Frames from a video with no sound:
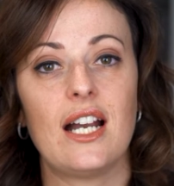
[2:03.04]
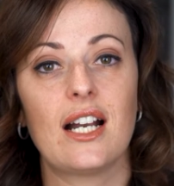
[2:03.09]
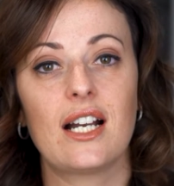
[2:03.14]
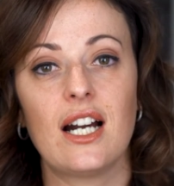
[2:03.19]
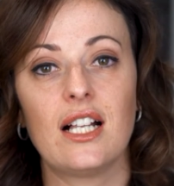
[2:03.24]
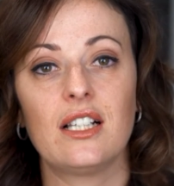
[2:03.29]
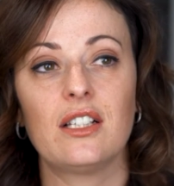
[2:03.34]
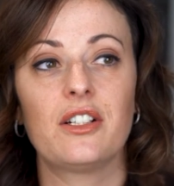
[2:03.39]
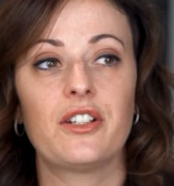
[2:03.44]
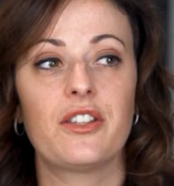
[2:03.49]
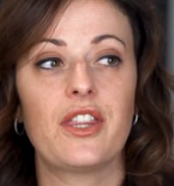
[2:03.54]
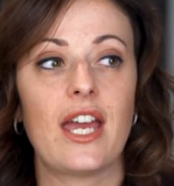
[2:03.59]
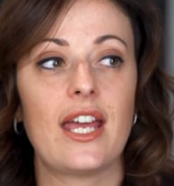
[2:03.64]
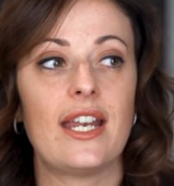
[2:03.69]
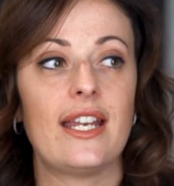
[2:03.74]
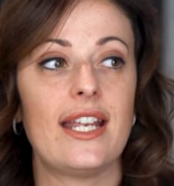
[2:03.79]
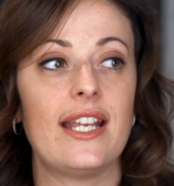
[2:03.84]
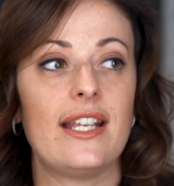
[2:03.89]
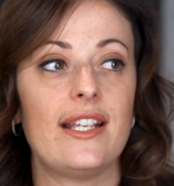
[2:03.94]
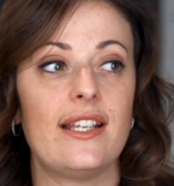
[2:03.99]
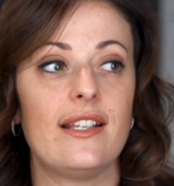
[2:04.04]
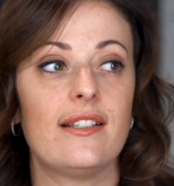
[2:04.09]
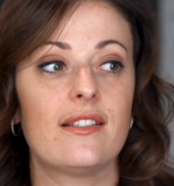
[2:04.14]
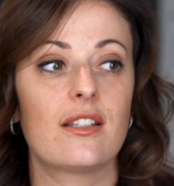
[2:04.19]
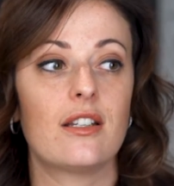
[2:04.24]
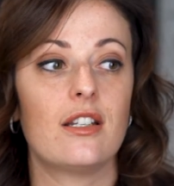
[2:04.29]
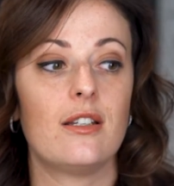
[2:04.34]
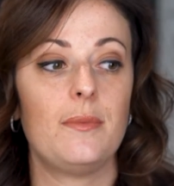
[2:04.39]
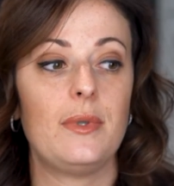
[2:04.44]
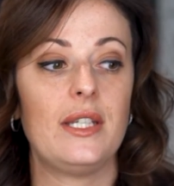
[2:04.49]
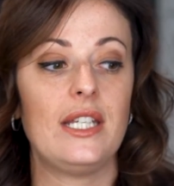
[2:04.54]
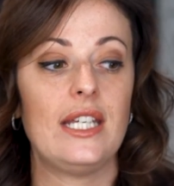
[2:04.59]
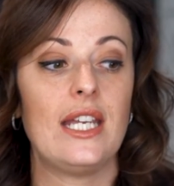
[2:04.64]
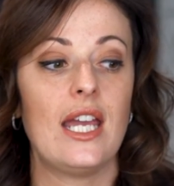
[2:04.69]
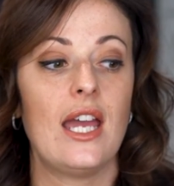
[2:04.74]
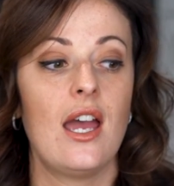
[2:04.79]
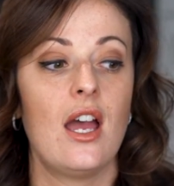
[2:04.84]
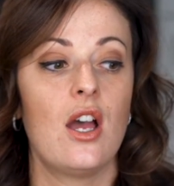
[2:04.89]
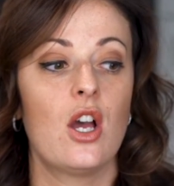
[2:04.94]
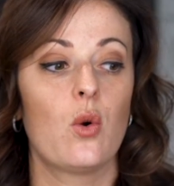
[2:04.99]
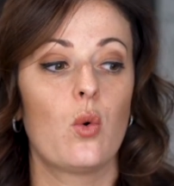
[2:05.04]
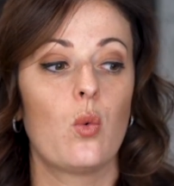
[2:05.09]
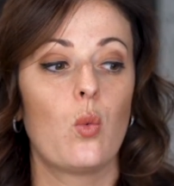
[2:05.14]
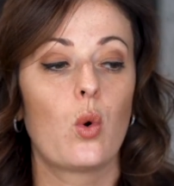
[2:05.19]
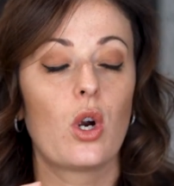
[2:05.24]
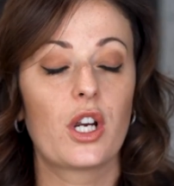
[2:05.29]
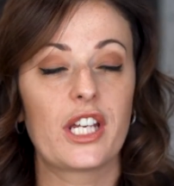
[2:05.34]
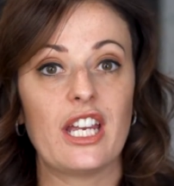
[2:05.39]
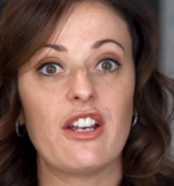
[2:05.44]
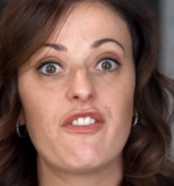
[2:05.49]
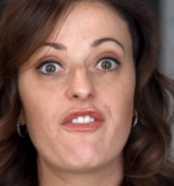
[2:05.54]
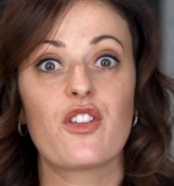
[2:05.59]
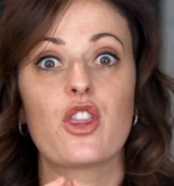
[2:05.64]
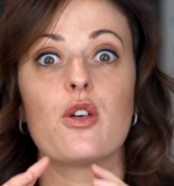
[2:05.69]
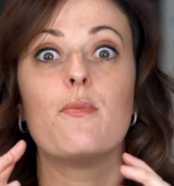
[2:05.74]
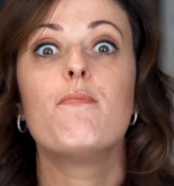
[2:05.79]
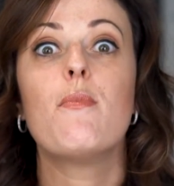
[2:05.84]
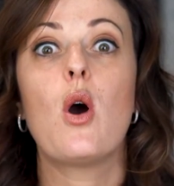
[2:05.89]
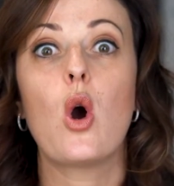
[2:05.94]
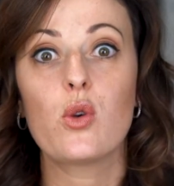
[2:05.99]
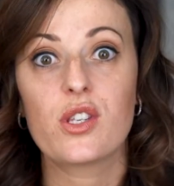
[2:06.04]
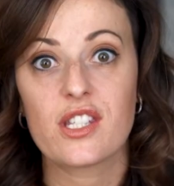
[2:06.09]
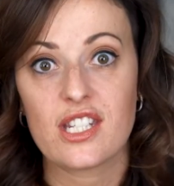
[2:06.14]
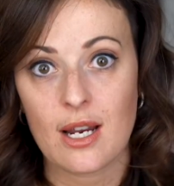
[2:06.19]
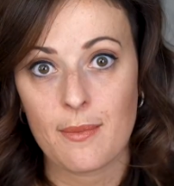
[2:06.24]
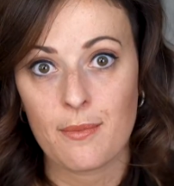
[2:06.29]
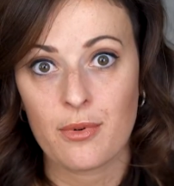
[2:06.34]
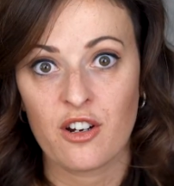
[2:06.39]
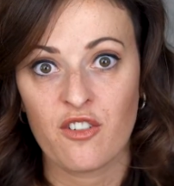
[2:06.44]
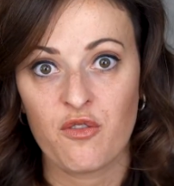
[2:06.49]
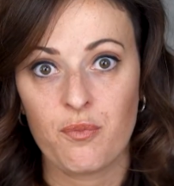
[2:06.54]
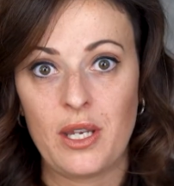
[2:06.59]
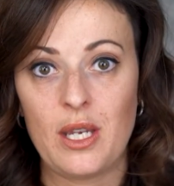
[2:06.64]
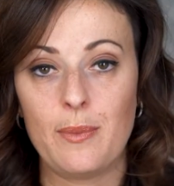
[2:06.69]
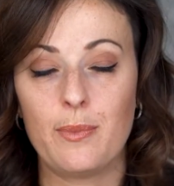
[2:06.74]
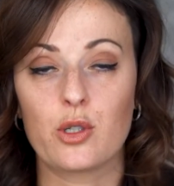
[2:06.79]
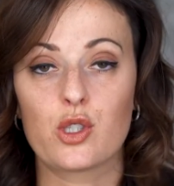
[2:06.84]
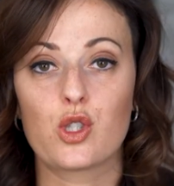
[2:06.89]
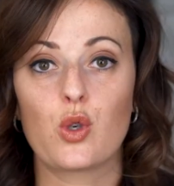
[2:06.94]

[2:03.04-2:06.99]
a color that is going to be working for the most number of people.